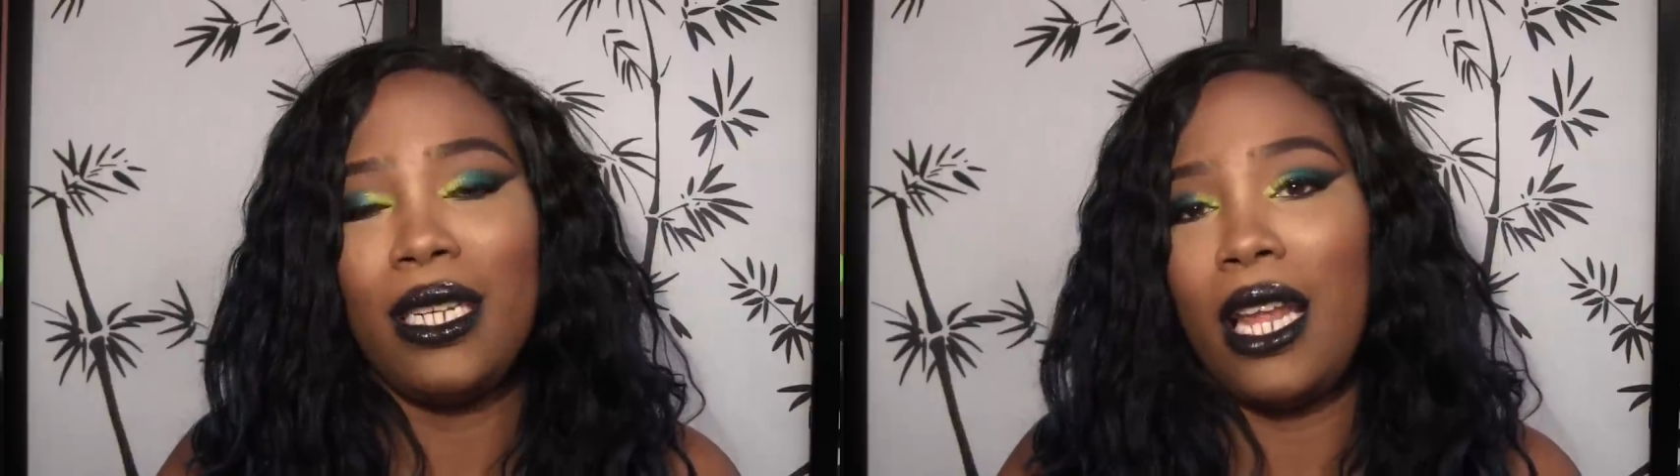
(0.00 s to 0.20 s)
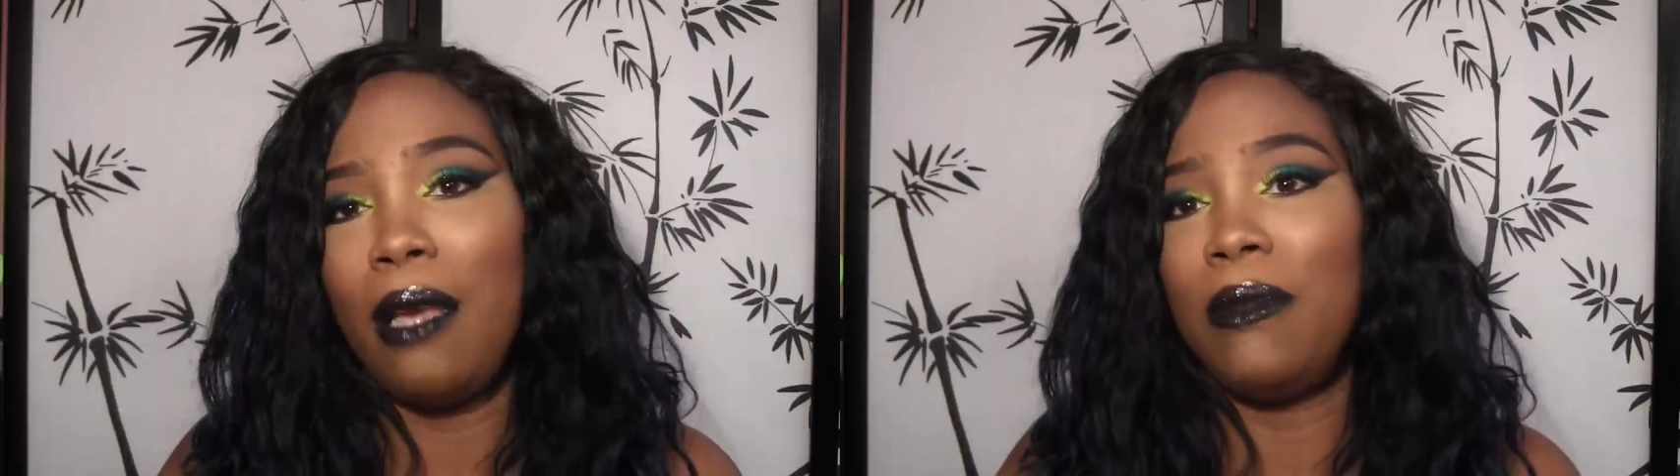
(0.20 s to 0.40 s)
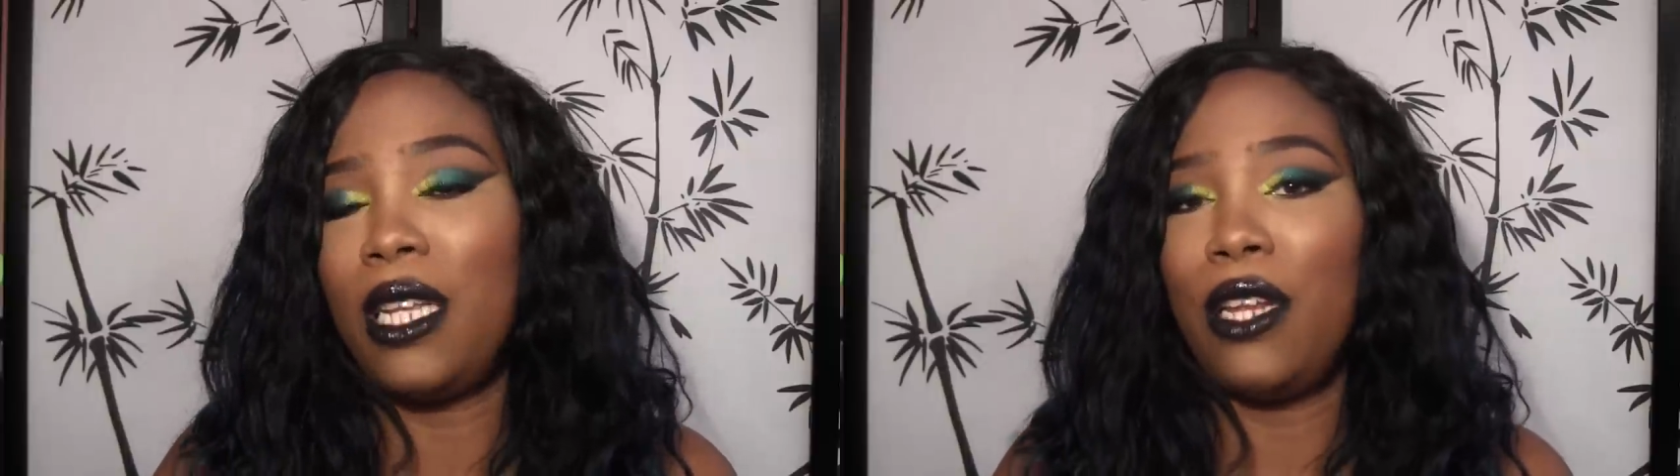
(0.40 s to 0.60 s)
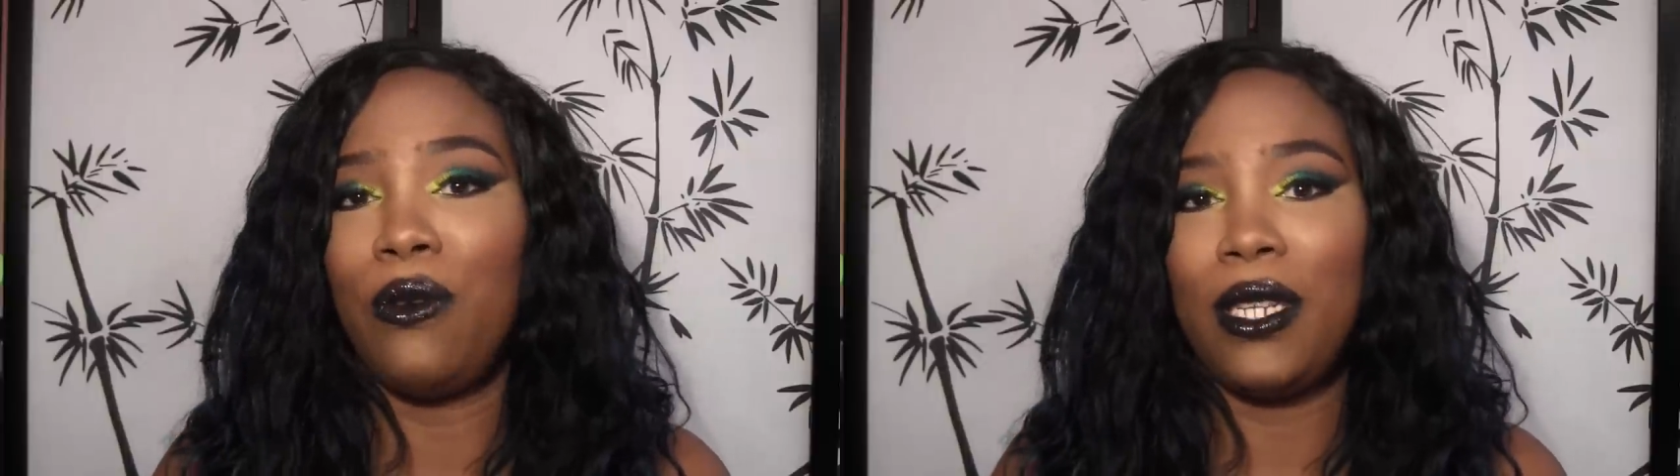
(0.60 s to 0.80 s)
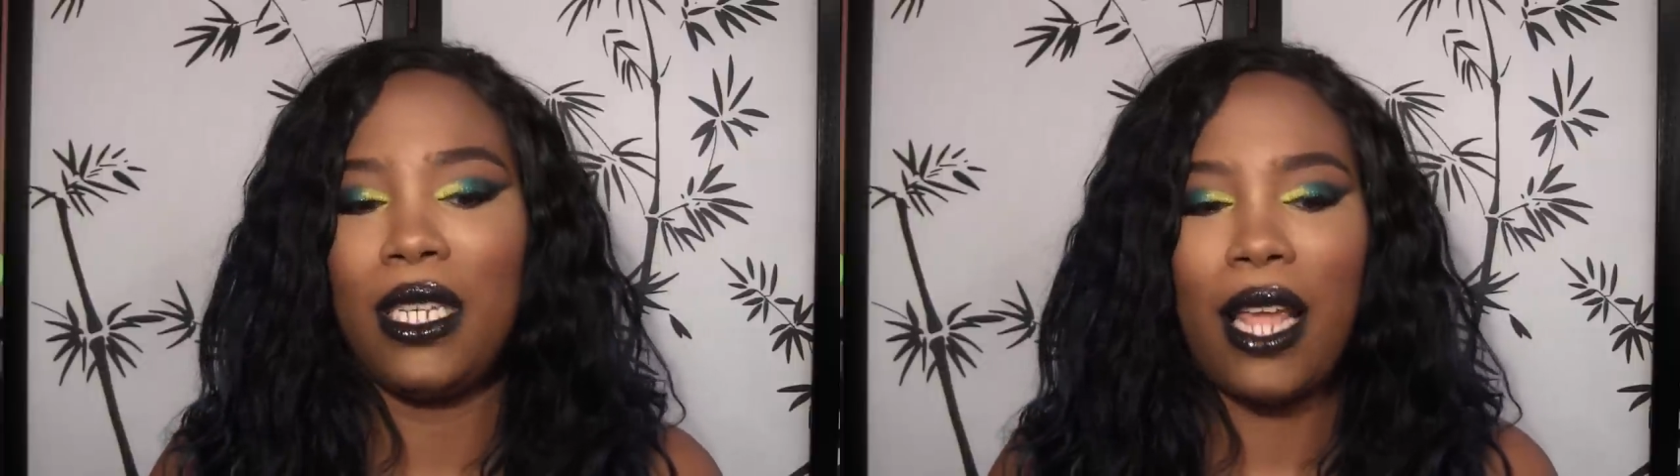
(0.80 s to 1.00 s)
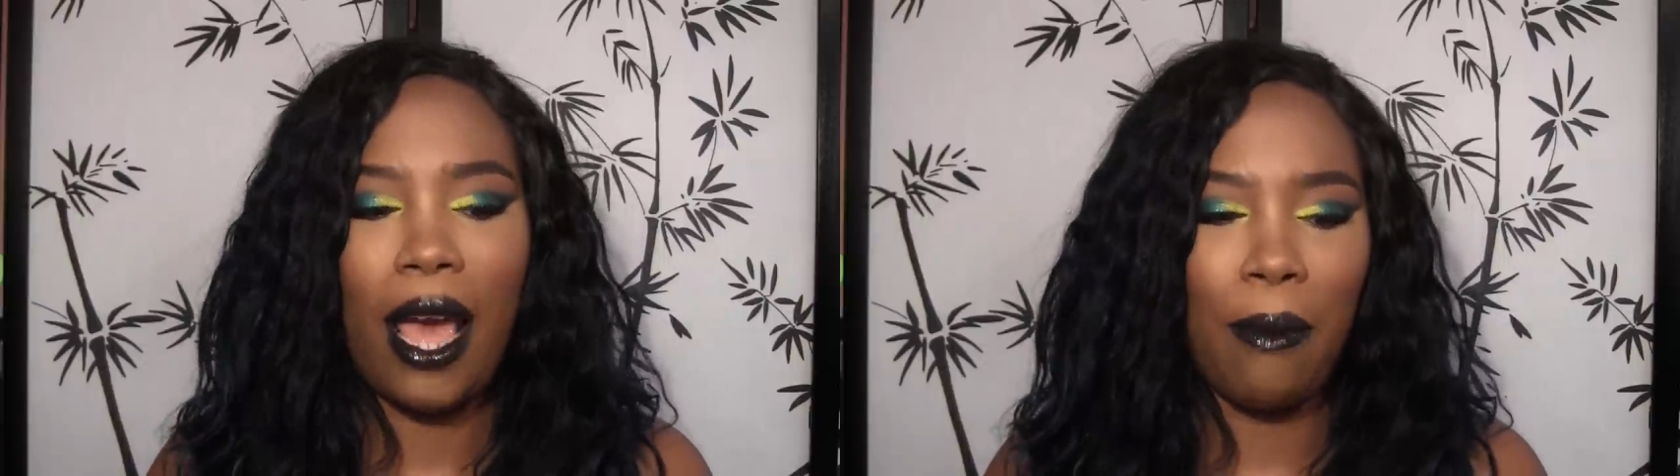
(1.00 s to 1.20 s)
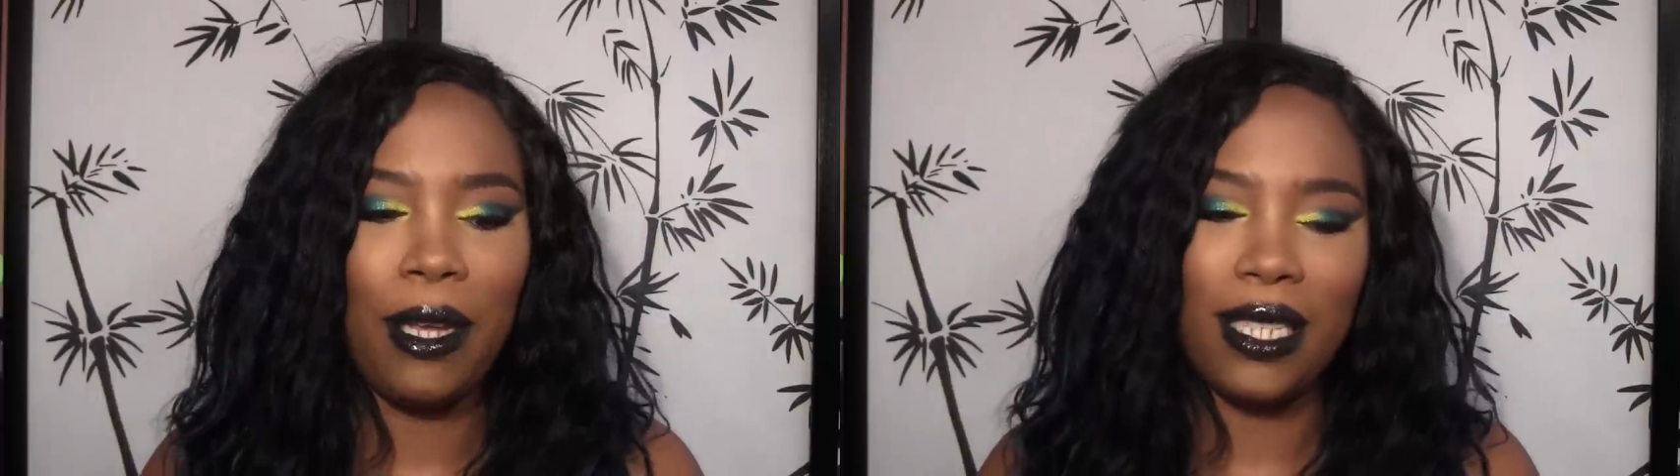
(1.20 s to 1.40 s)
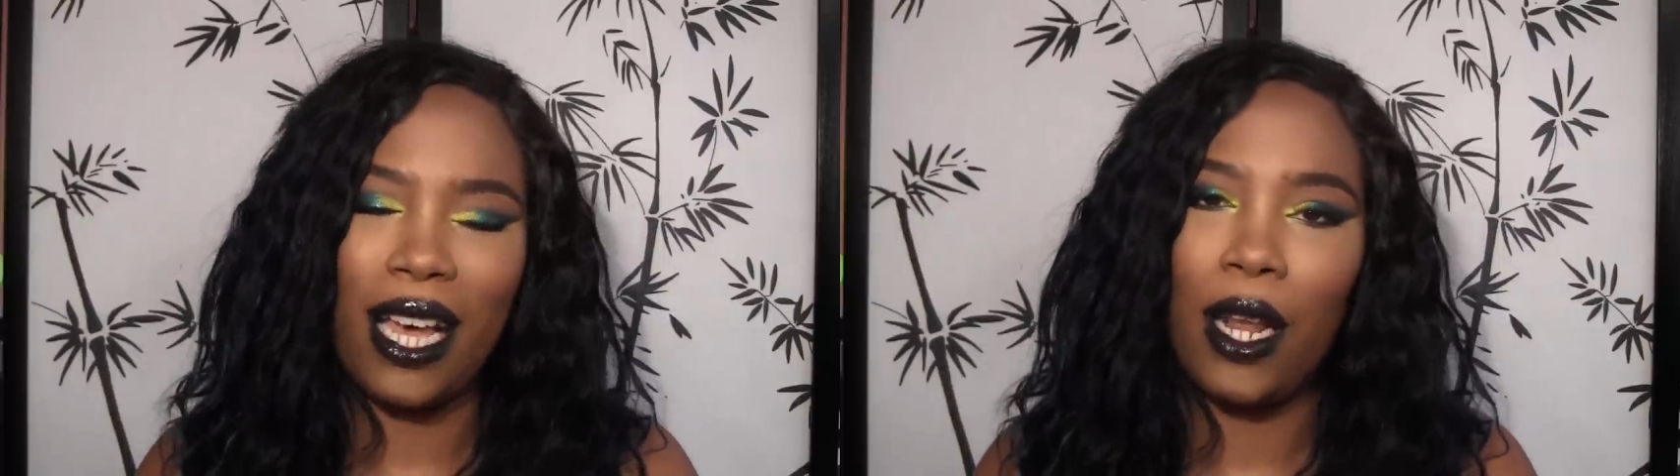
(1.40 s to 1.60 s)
to names that I knew I didn't have because